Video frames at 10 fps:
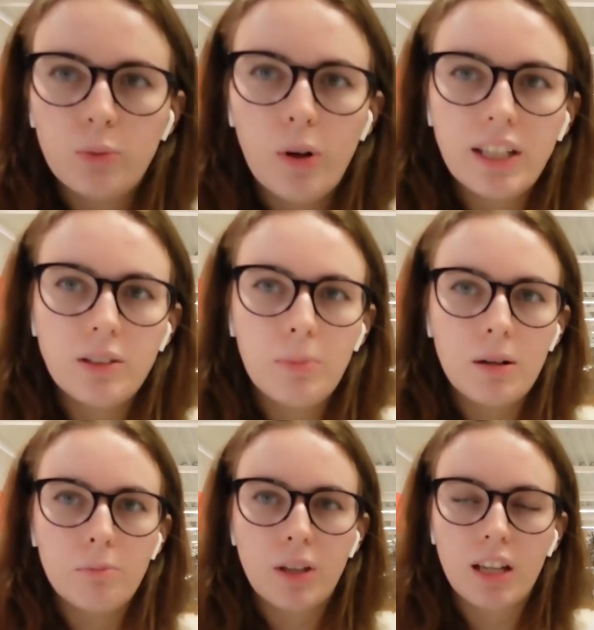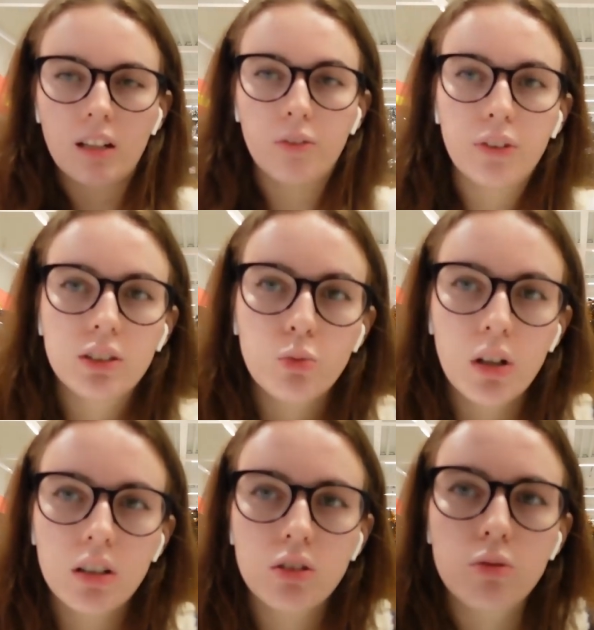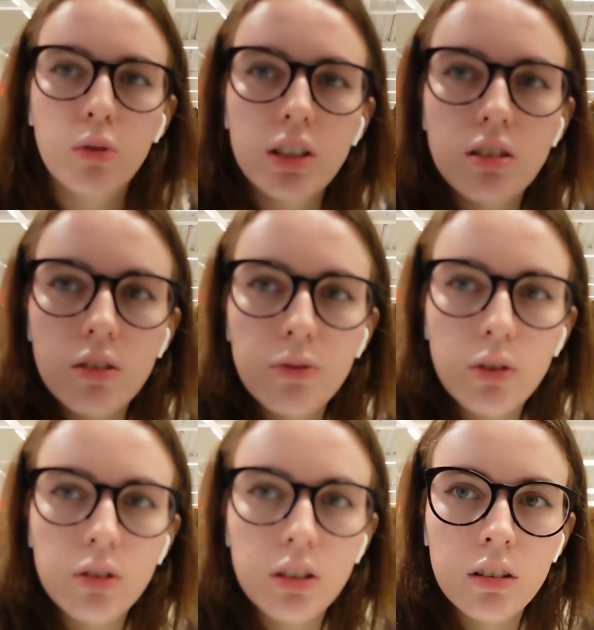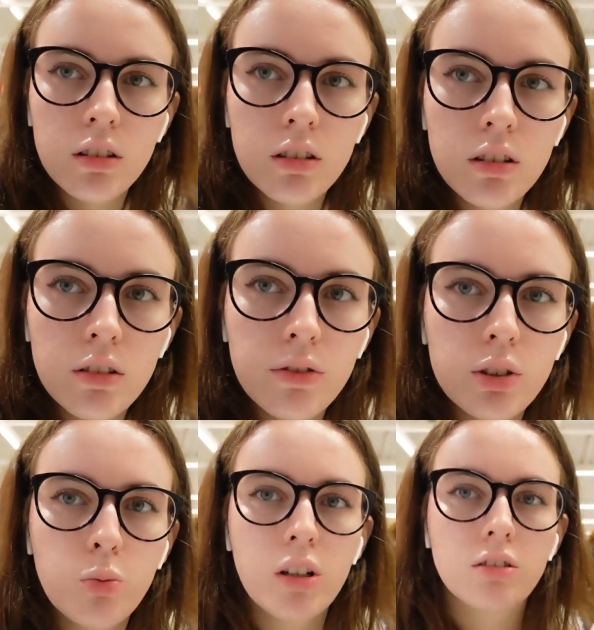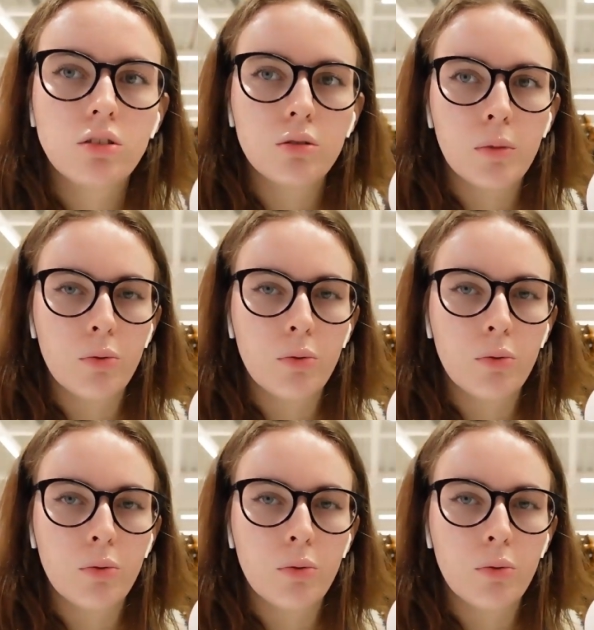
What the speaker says: White pumpkin. Fits well. Why is it not focusing? Fits well into my